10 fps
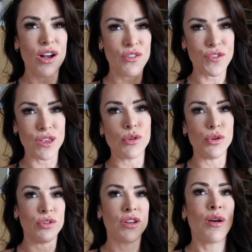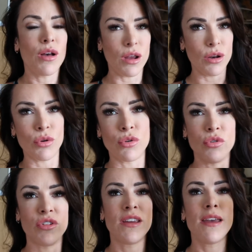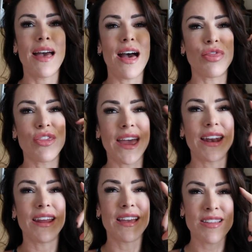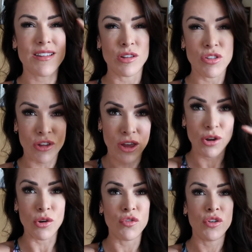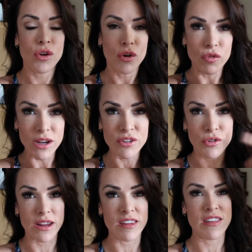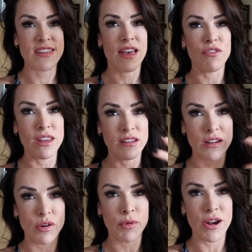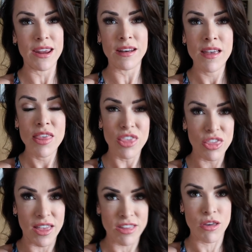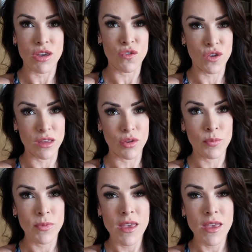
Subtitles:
I feel good, I look good, and then it starts to kind of reiterate itself into your brain that that's how you feel.